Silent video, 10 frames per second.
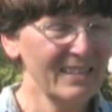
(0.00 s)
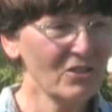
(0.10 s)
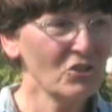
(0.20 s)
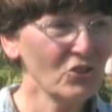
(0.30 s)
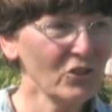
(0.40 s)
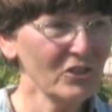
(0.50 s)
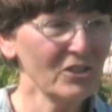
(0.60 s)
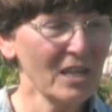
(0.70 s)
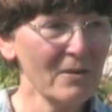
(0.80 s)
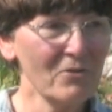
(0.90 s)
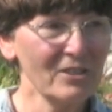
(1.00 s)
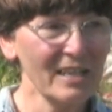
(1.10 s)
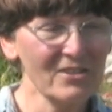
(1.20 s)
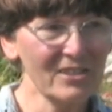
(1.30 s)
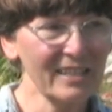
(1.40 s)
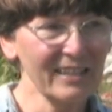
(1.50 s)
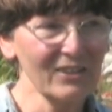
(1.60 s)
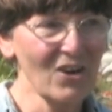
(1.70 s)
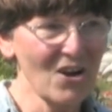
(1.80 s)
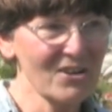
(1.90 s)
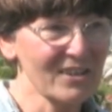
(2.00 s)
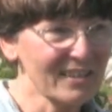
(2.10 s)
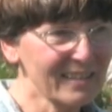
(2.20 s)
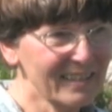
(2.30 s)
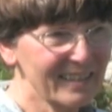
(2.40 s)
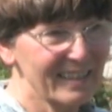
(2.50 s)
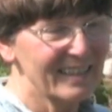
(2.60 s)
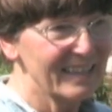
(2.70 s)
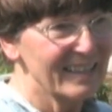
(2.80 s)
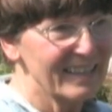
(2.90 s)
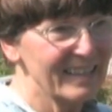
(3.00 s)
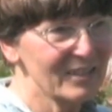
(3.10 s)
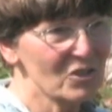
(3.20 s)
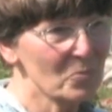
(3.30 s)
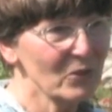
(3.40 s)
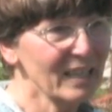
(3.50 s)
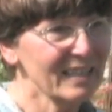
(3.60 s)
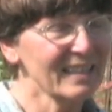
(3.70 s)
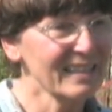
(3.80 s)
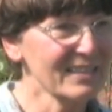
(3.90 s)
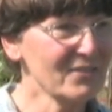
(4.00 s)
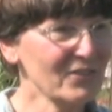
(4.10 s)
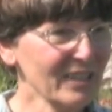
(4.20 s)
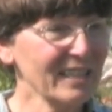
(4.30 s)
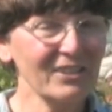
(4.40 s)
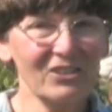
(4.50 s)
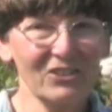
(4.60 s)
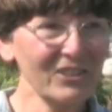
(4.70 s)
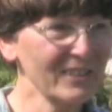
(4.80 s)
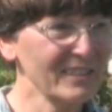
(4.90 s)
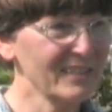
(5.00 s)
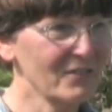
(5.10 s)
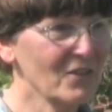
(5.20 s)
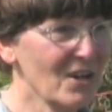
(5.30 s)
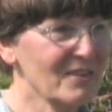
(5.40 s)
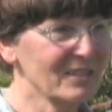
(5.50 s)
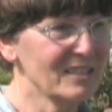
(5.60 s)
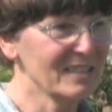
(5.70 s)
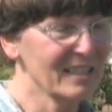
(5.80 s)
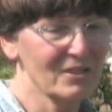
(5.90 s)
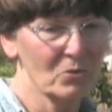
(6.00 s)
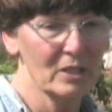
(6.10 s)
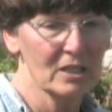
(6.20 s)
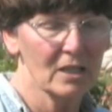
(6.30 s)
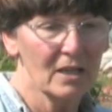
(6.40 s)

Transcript: a shorter time for days to get longer in the spring than it is for getting shorter in the fall, which is kind of weird.